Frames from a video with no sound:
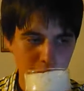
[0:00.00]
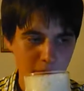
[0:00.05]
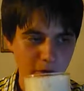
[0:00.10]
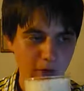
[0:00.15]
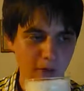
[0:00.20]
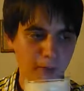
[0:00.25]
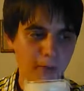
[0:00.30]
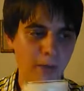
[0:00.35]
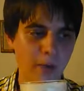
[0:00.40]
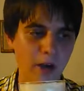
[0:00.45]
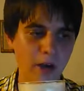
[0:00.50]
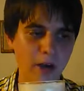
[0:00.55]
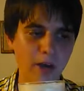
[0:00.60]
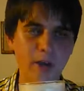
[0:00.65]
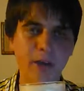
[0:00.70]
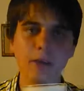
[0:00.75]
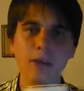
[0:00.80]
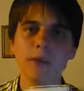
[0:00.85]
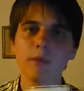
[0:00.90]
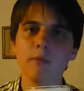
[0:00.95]
Very
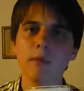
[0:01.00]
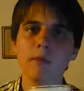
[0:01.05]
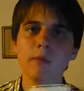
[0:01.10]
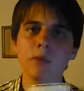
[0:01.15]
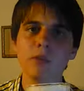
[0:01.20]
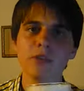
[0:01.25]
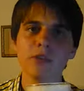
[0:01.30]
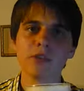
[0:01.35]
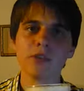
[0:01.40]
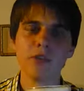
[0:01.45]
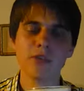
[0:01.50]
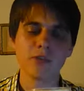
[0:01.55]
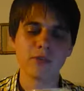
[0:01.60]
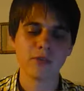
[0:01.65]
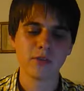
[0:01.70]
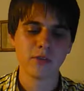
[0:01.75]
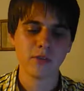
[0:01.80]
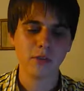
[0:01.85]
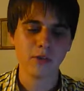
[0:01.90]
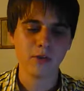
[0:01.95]
piney, maybe
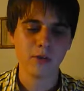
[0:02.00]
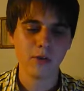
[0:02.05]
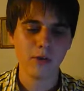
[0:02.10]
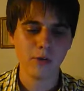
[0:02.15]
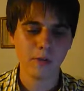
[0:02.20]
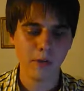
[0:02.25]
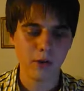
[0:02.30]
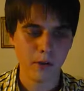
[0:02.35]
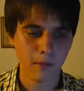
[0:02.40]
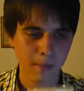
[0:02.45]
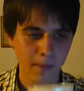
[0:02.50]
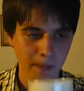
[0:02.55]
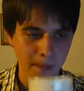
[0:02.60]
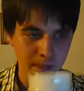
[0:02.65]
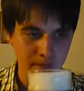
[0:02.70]
citrusy aroma.